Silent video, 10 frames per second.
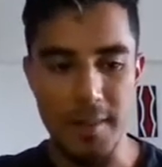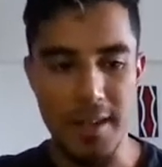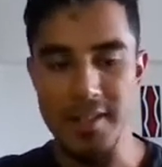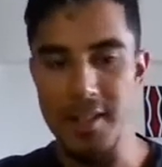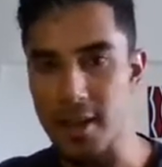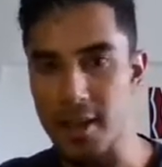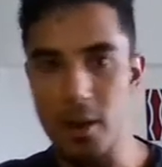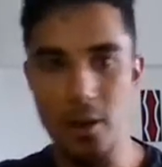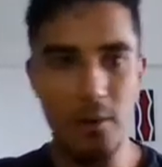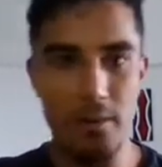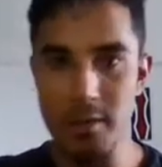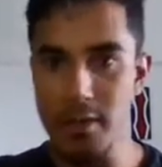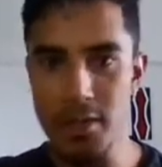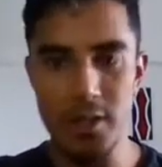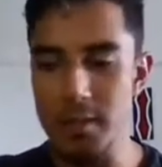I'm not saying like, oh,
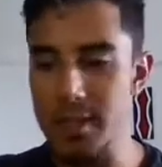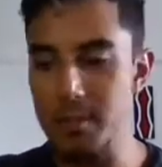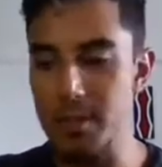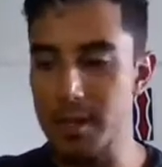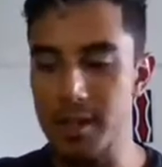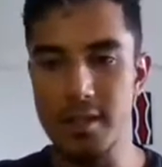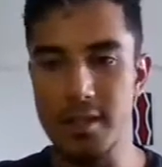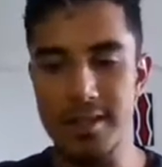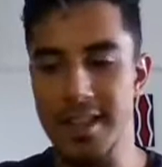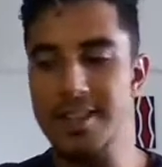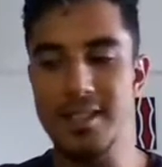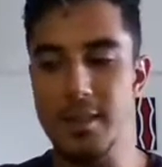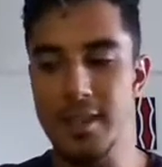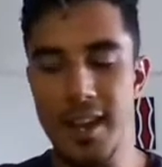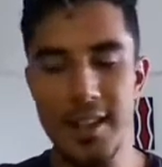you should do this because it's nice to
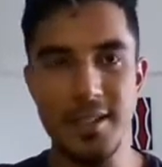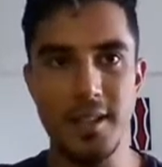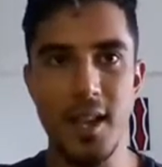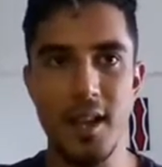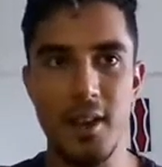be nice.